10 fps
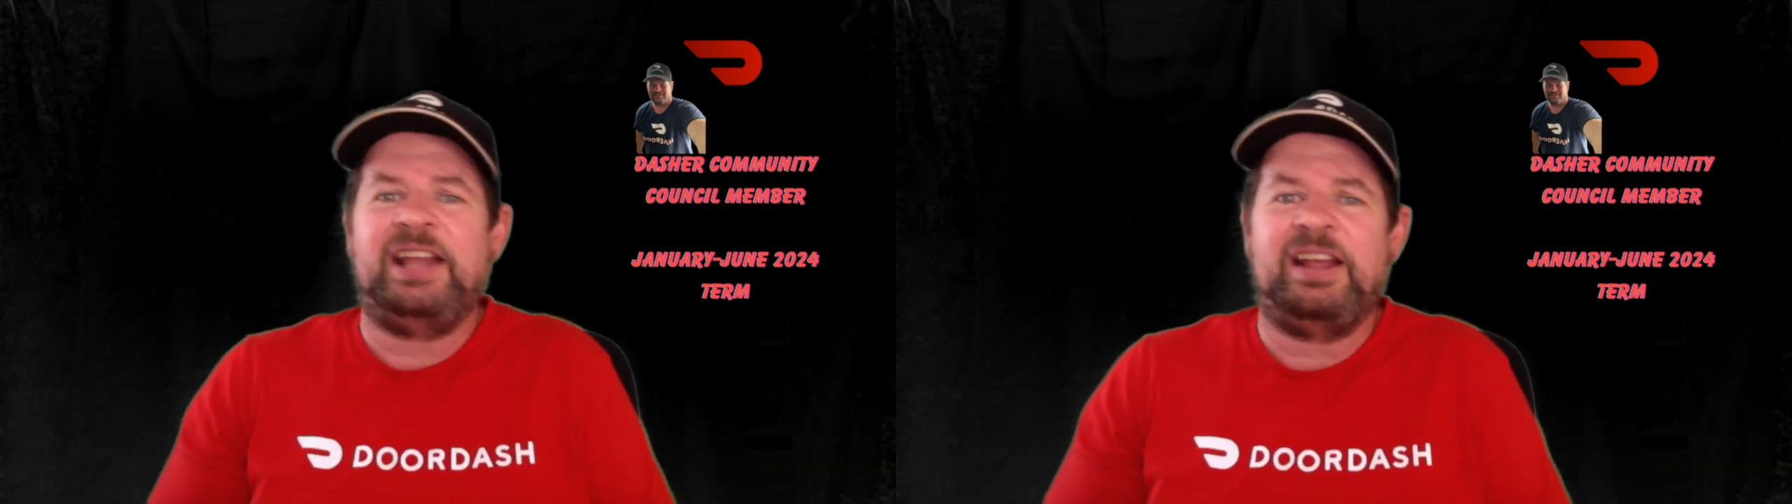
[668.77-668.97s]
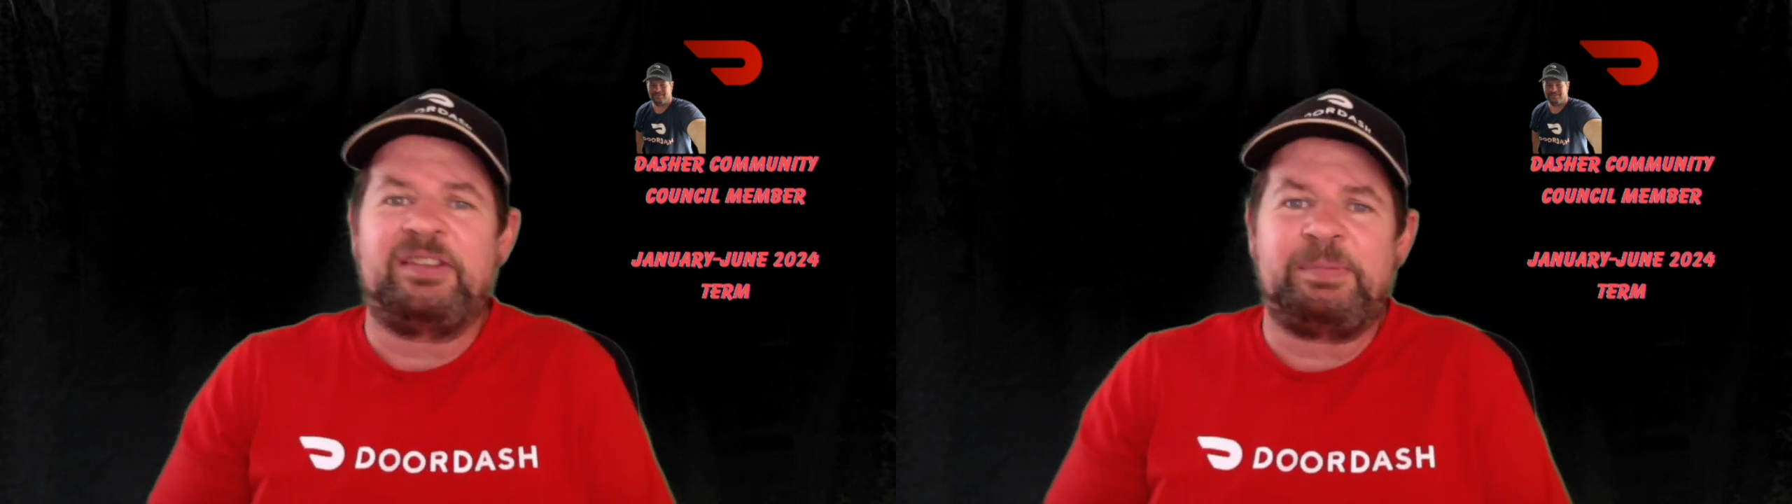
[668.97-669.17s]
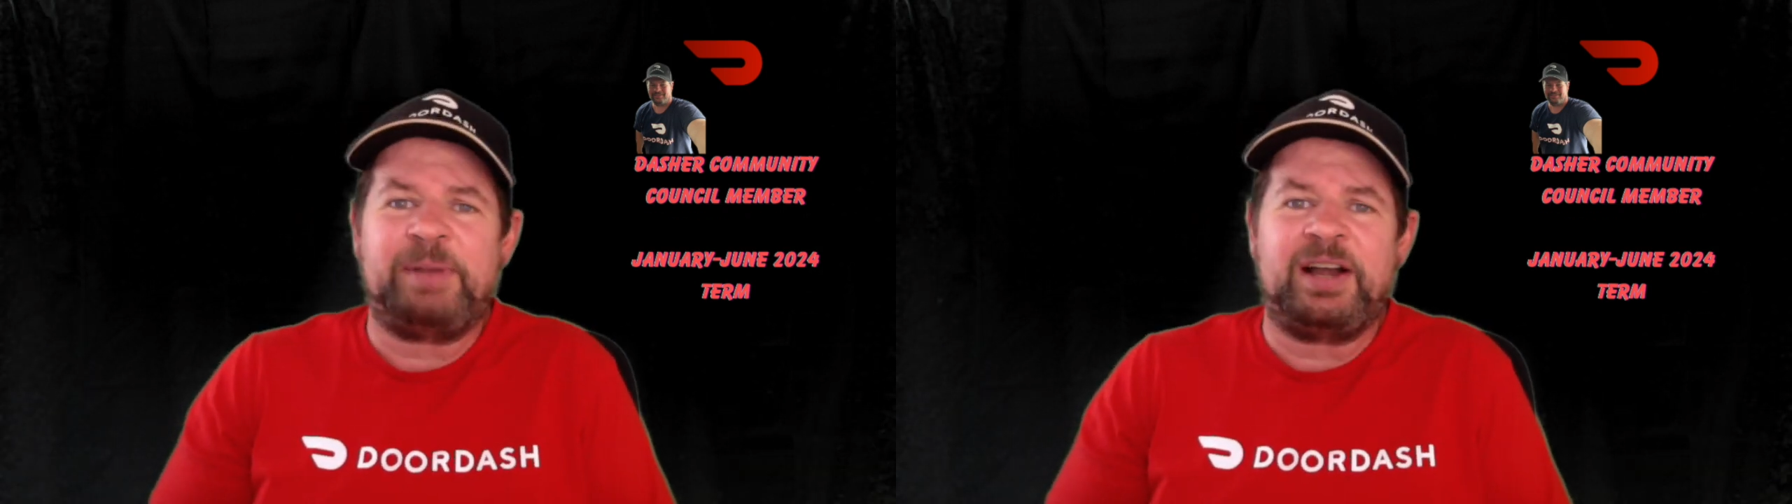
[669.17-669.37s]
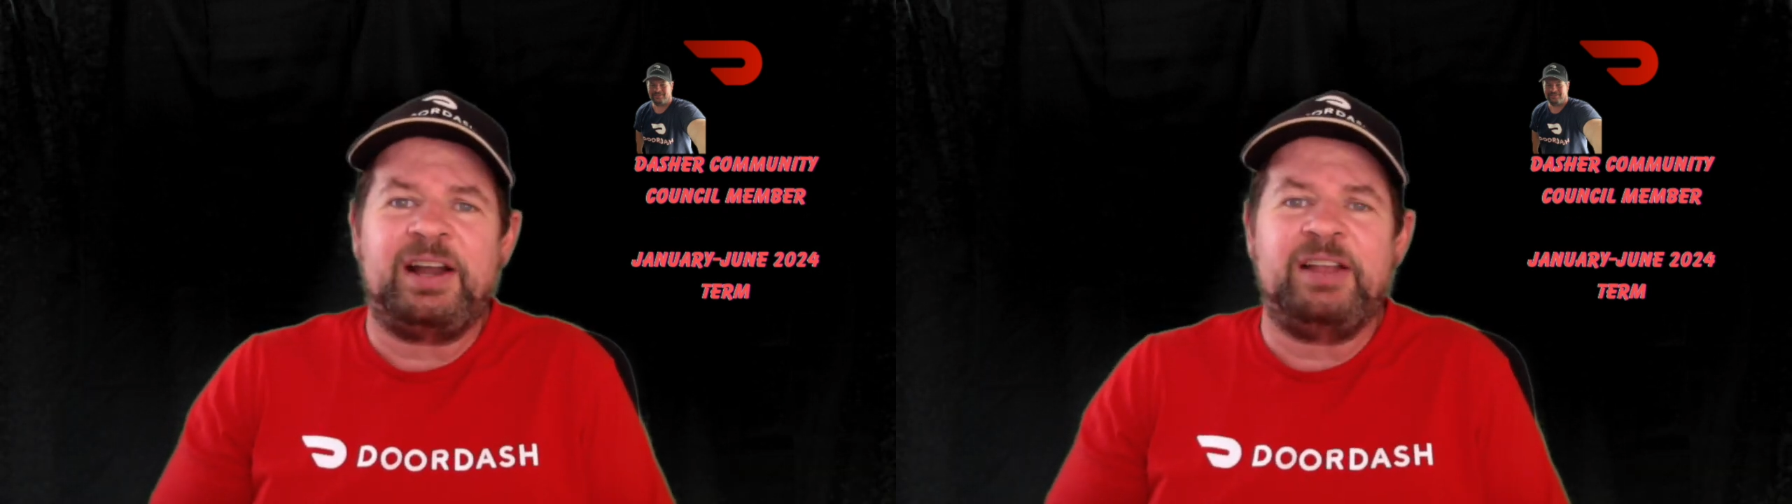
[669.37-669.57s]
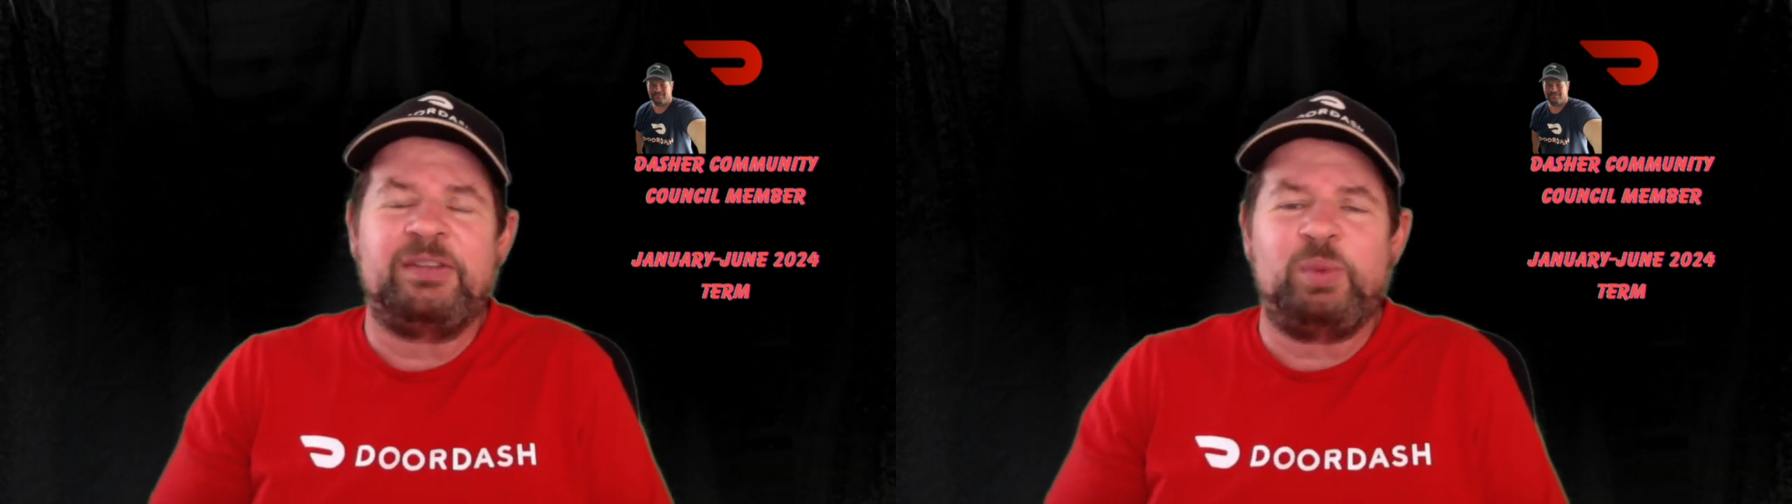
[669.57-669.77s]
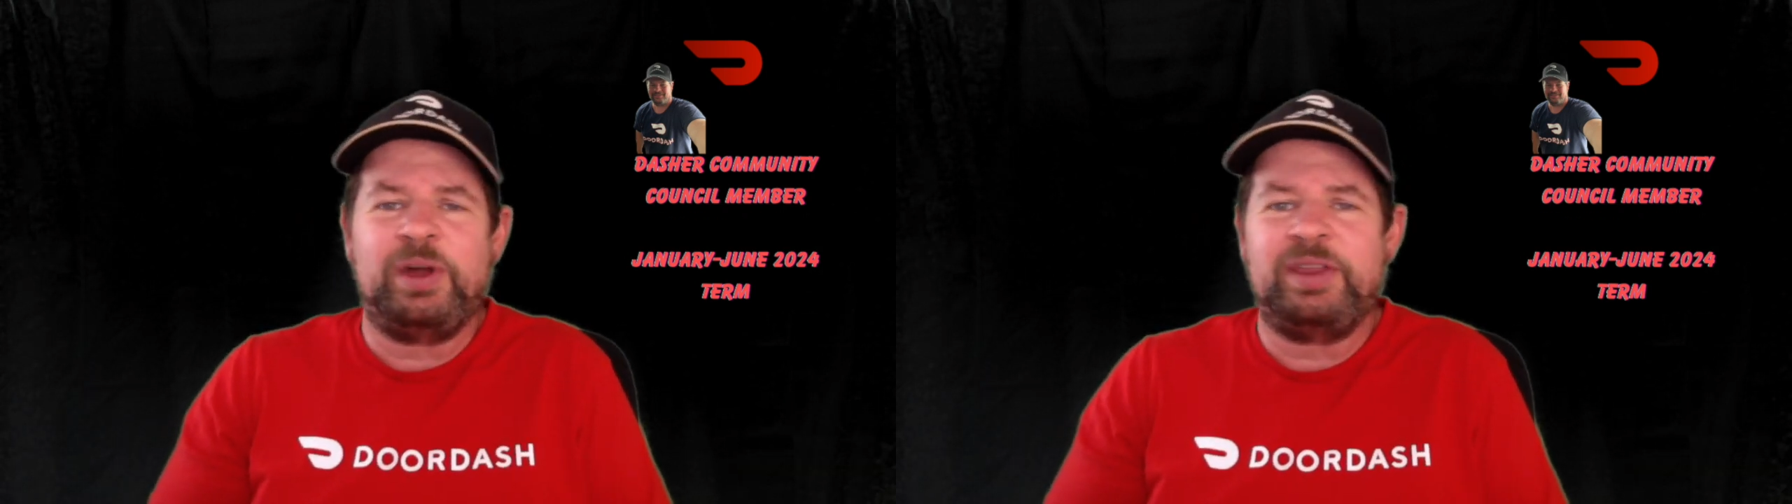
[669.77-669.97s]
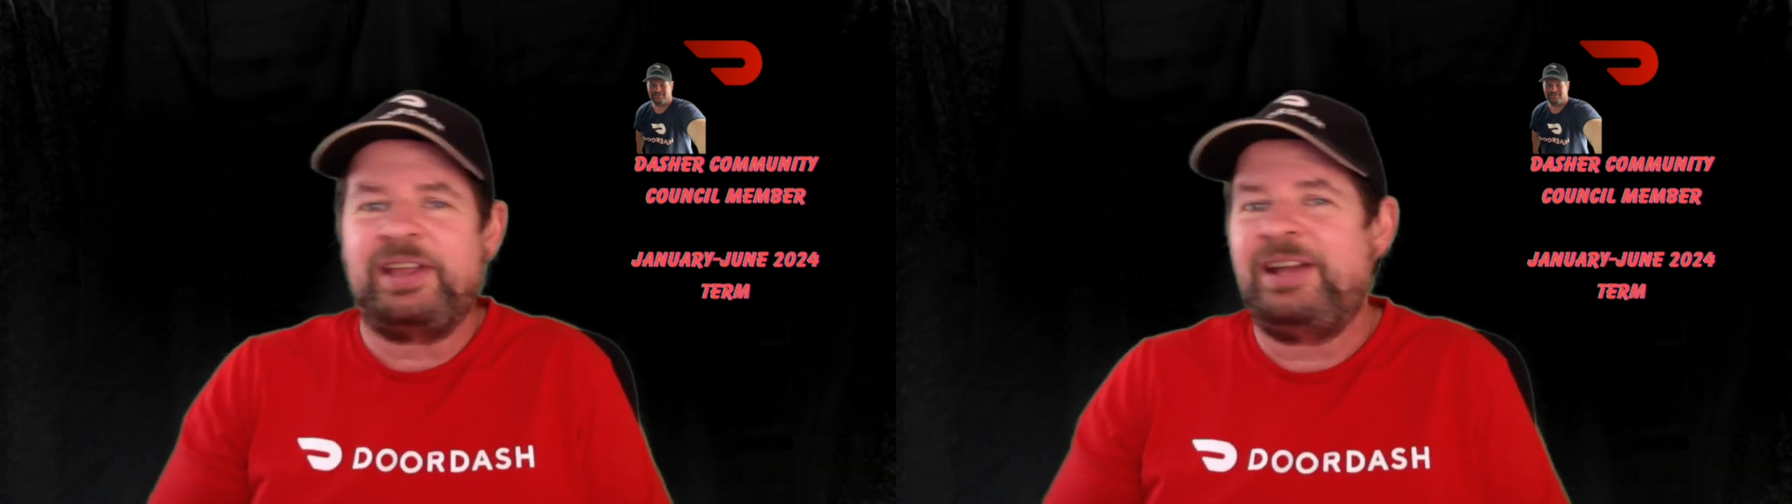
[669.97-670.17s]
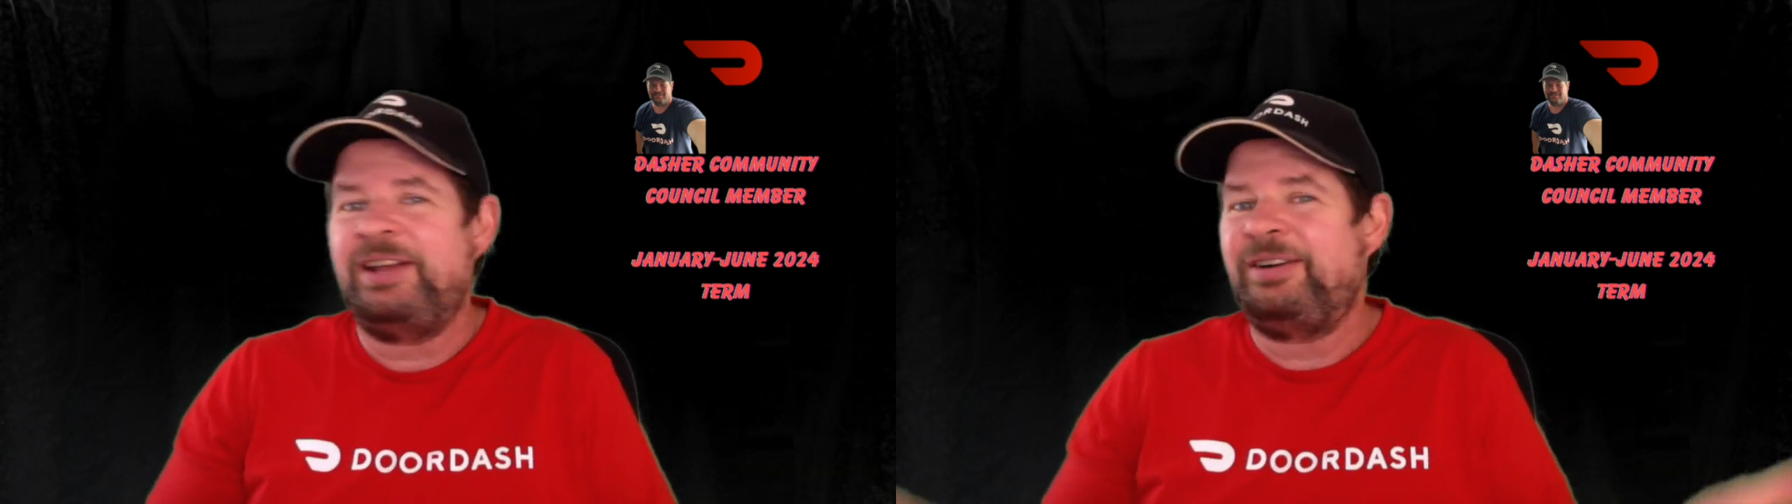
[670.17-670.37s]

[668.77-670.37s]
experience with it,